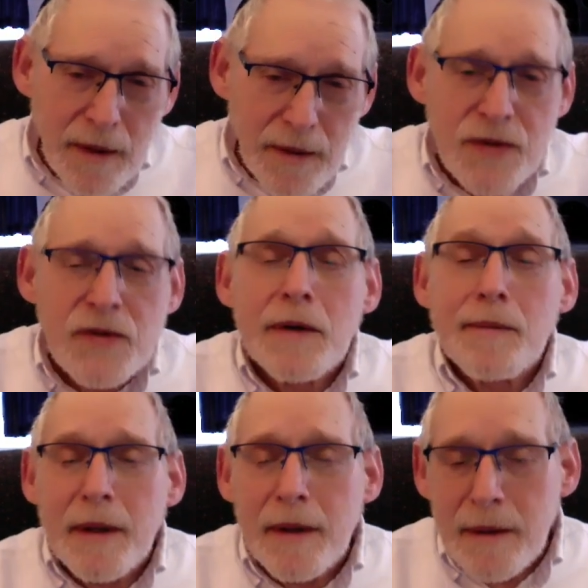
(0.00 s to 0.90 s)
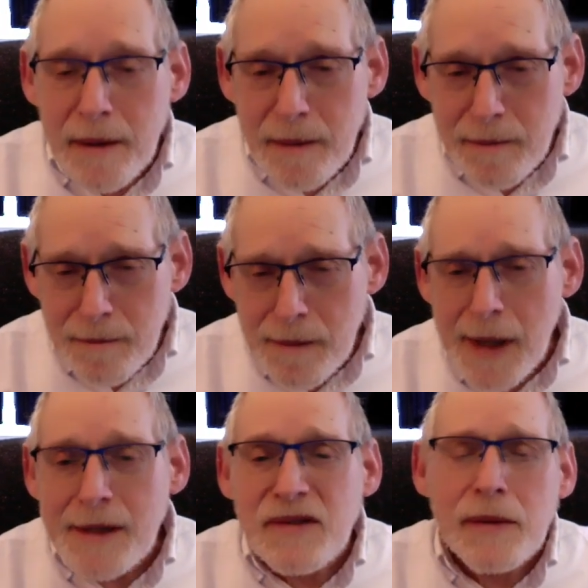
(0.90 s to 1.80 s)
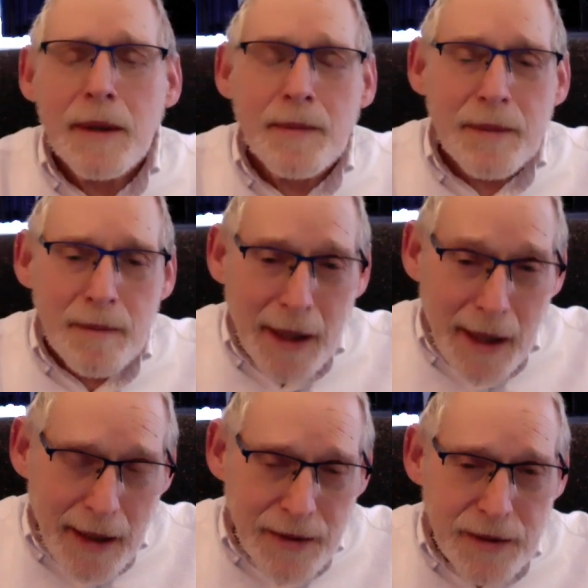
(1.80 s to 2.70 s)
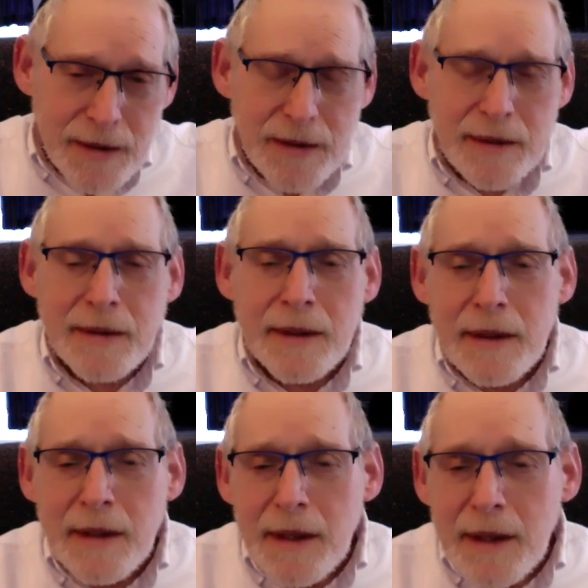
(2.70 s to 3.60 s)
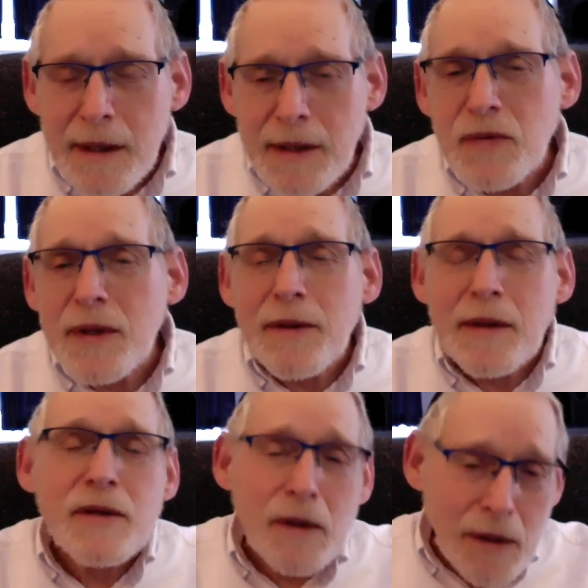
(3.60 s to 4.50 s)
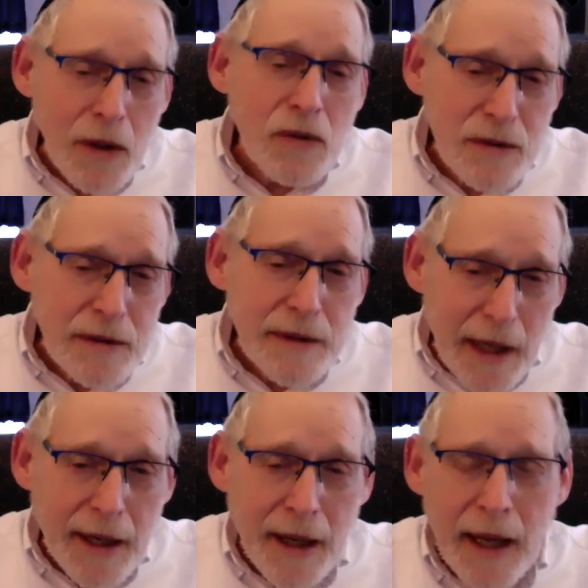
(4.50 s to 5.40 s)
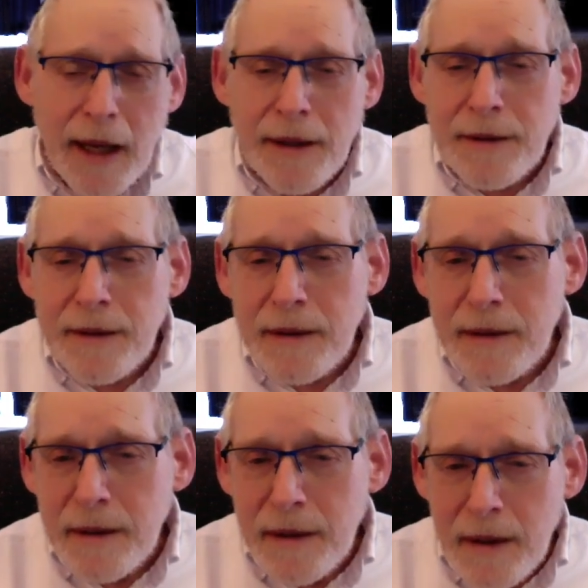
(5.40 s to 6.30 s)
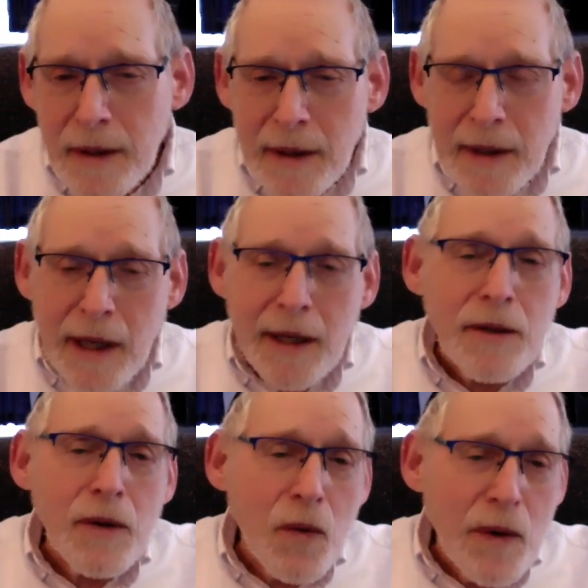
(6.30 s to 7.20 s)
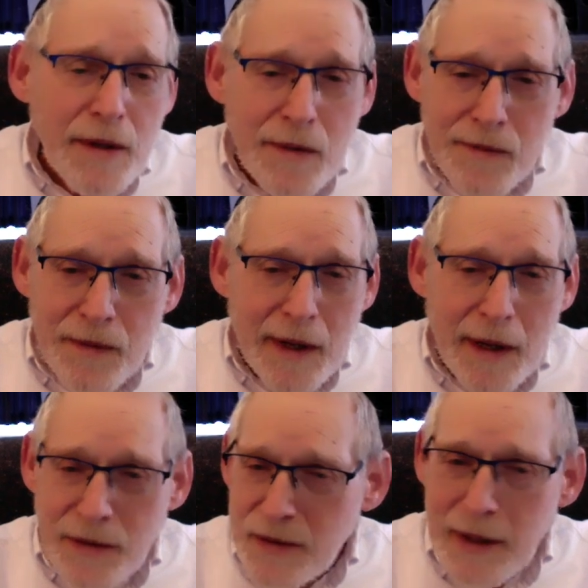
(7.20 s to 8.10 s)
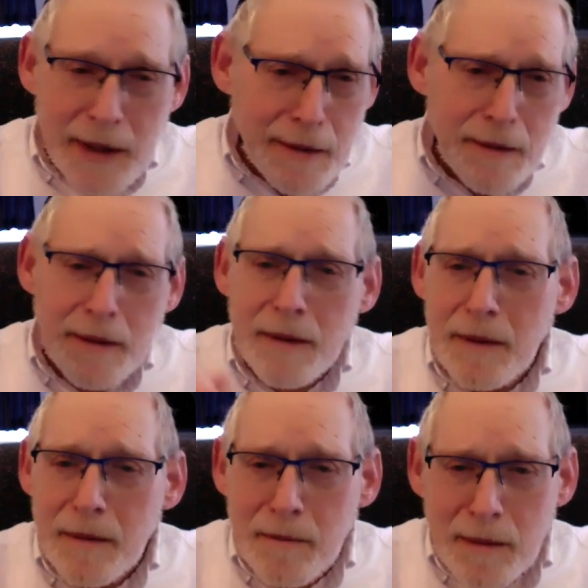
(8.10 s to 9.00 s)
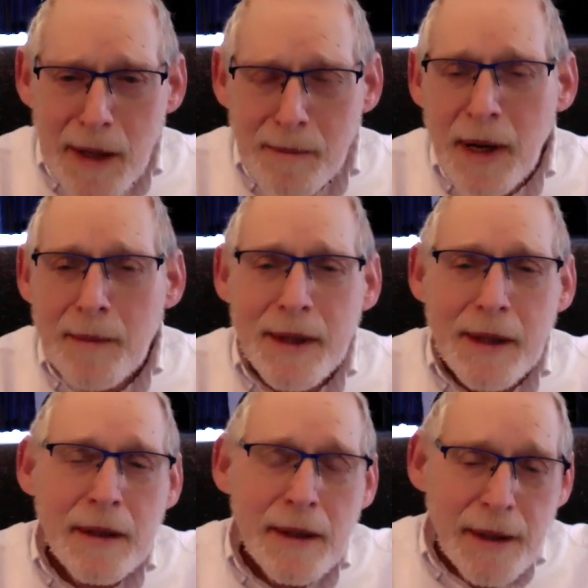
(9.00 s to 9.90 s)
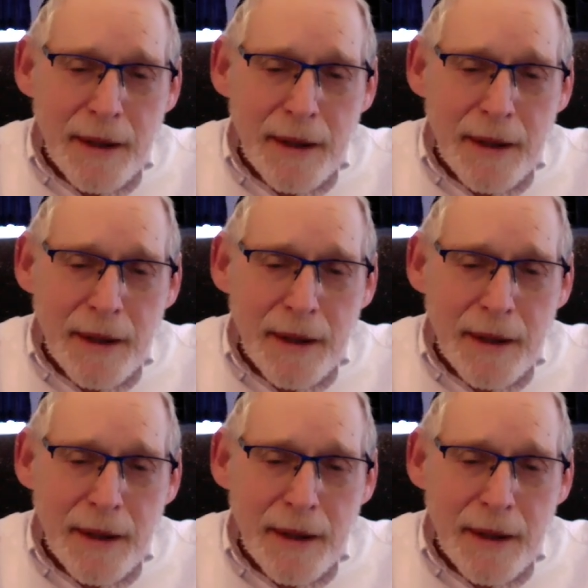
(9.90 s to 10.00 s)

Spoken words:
disturbing my sleep, my conscious, is really things that are close at hand. I don't know whether you've seen my puppy,